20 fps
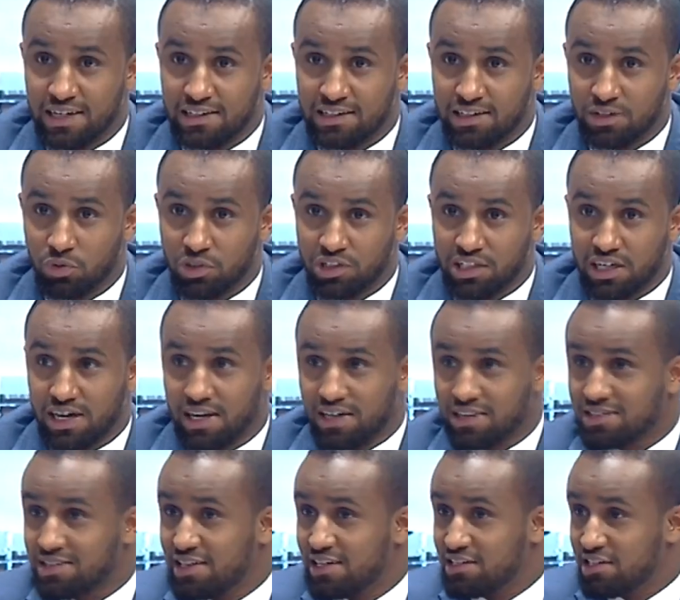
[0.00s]
2019, which had
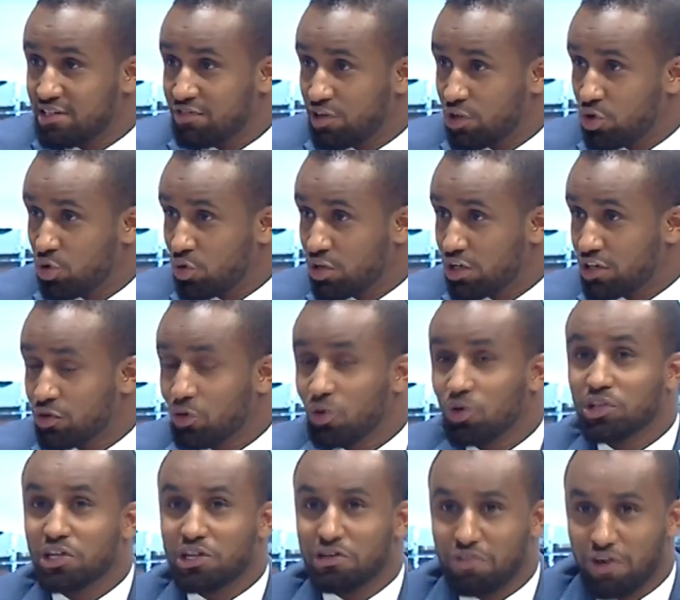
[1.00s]
extensively looked at
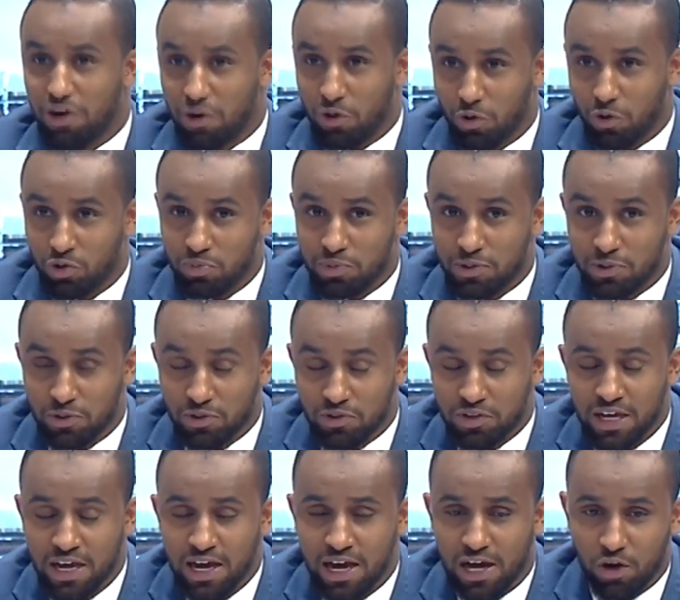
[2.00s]
all the referral
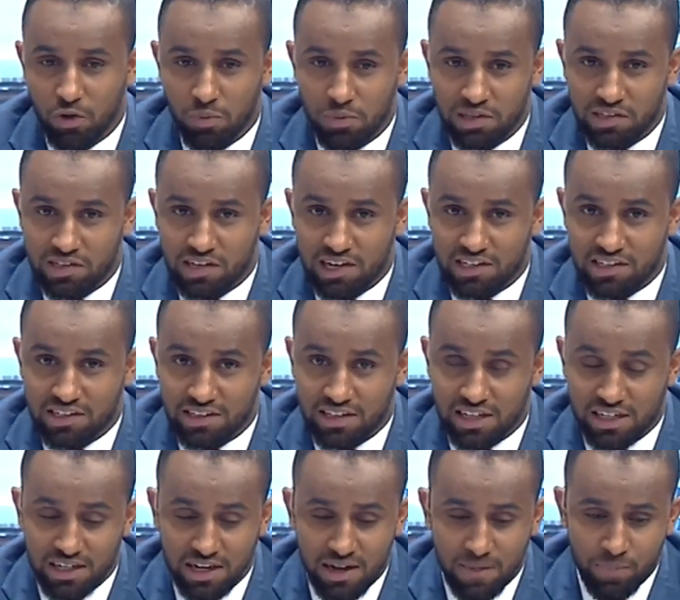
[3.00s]
hospitals, and we'll be discussing
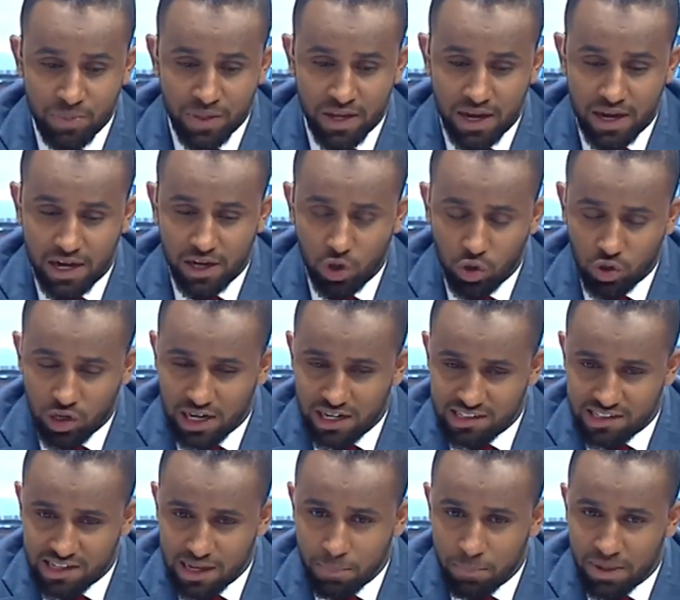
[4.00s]
that. Dr.
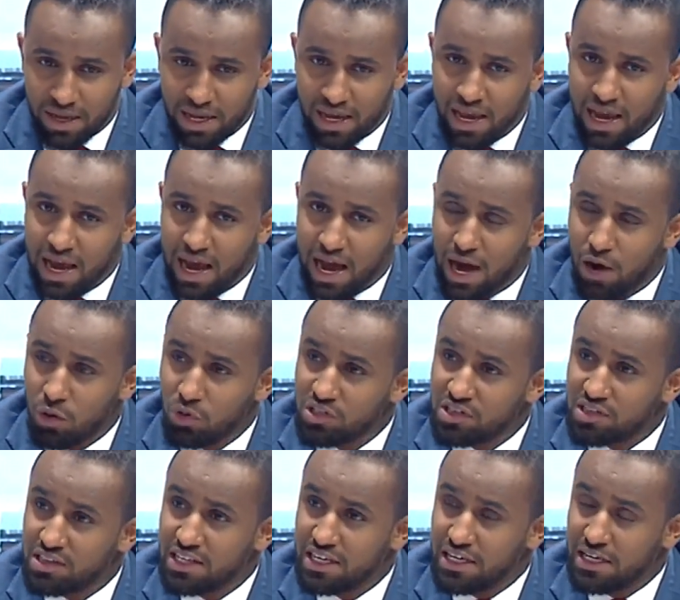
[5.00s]
Lesiyampe, how
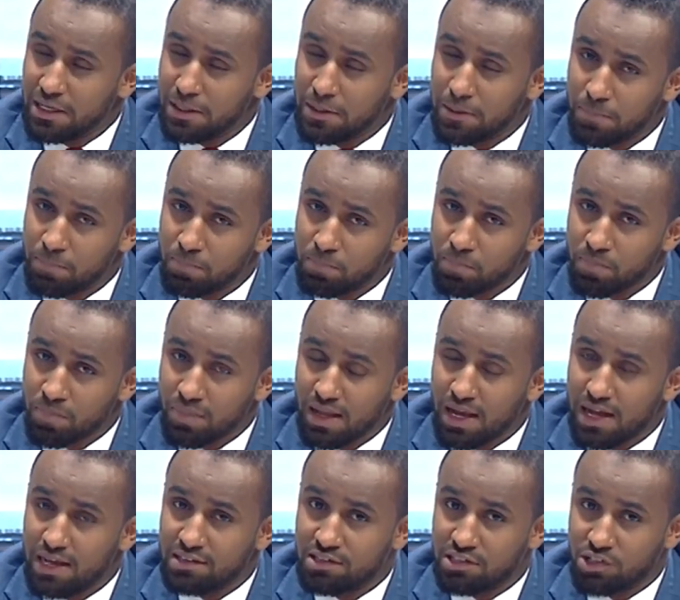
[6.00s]
is the
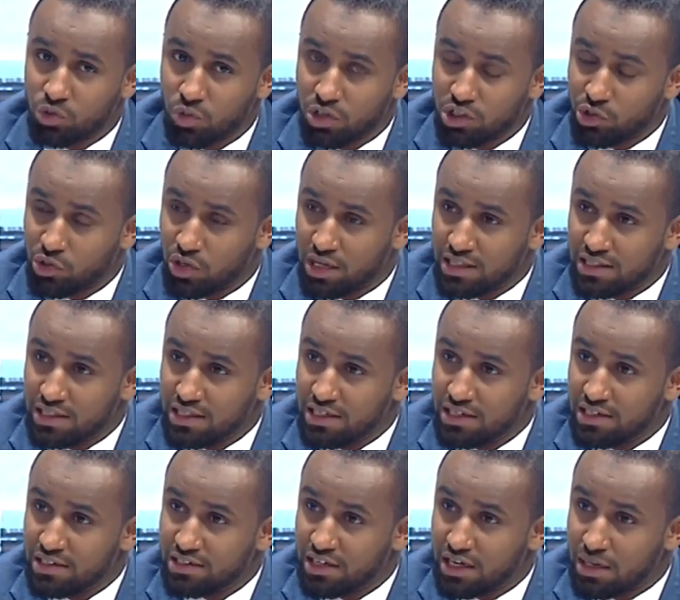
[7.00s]
situation at
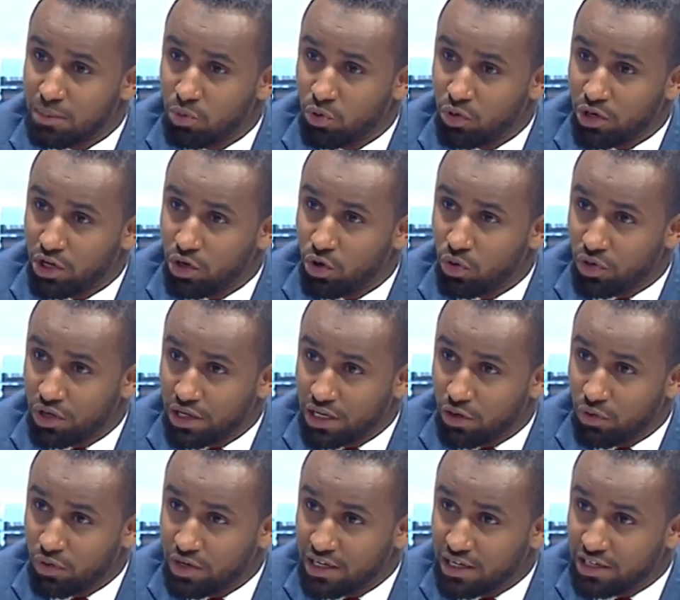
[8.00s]
the Jaramogi
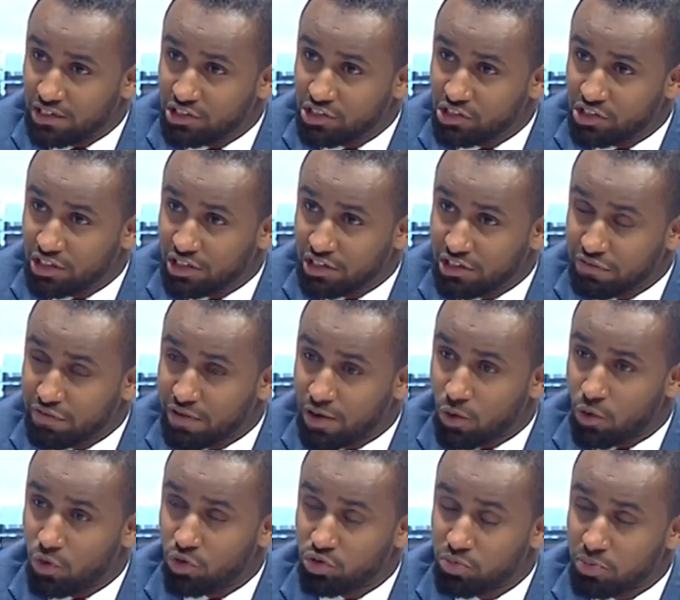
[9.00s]
Oginga Odinga Teaching and
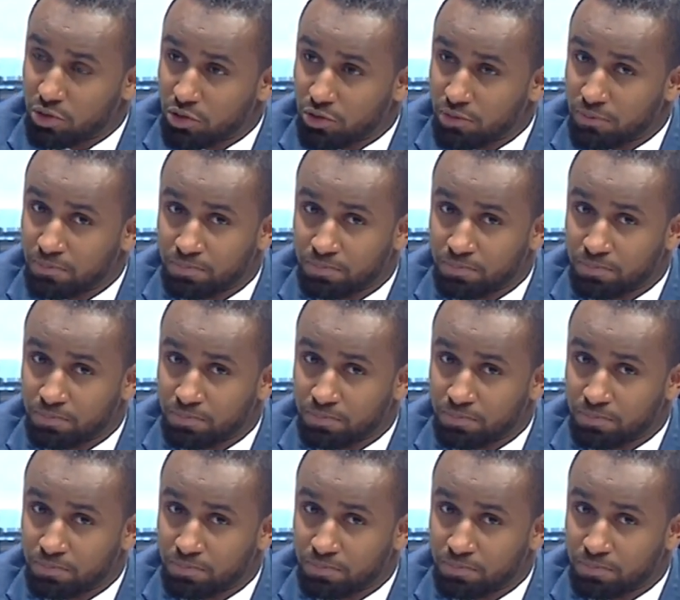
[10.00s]
Referral Hospital?